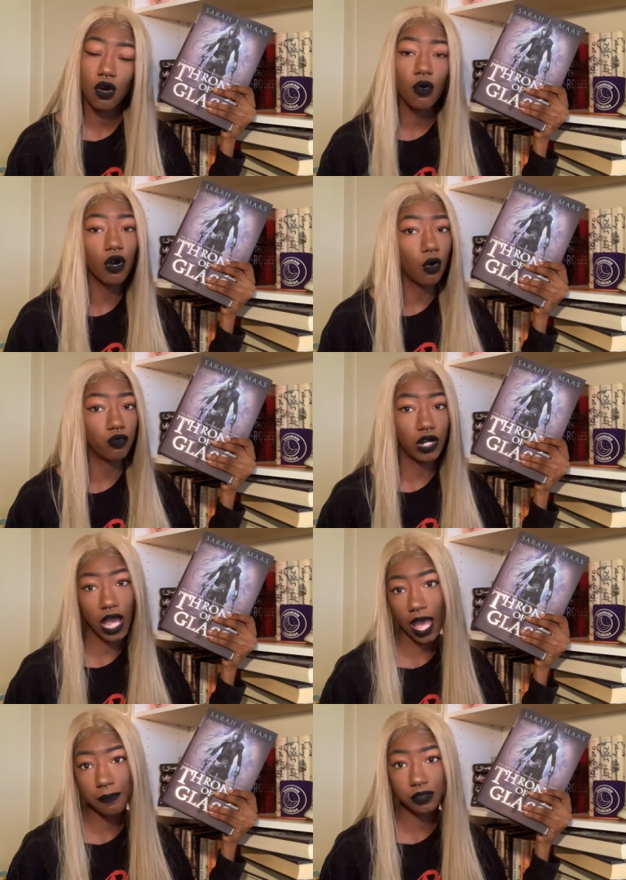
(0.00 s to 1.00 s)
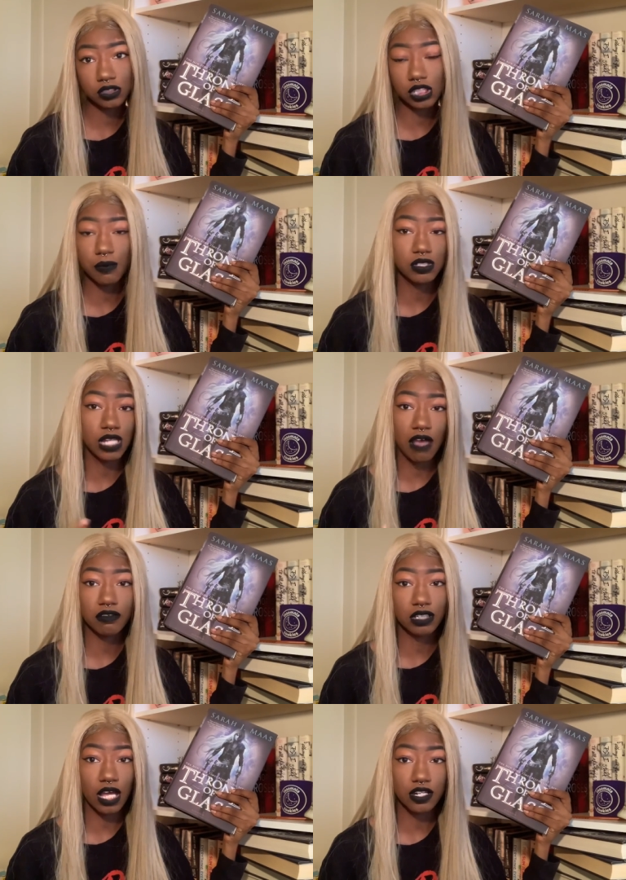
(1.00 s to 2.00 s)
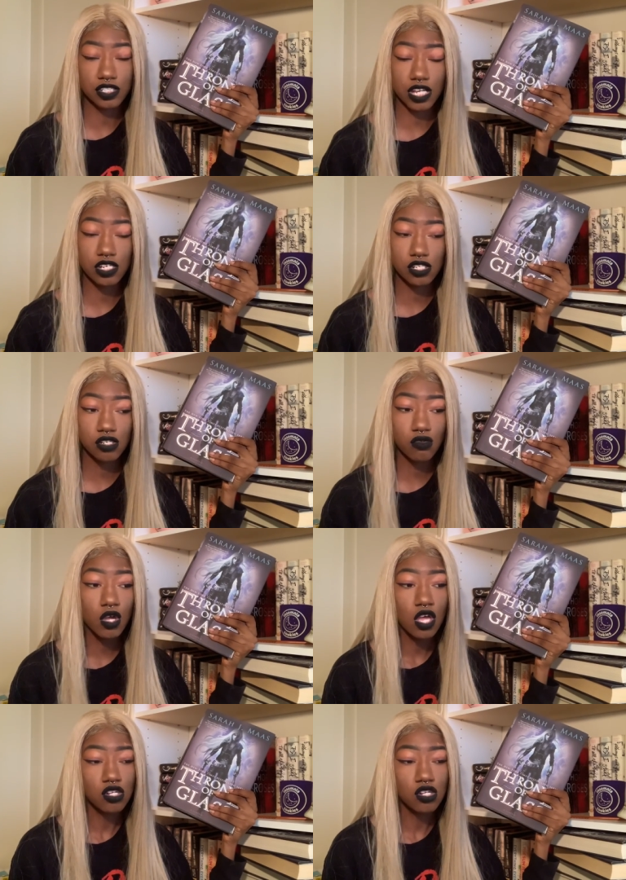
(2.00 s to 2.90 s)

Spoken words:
or overhyped books that we just haven't gotten a chance to.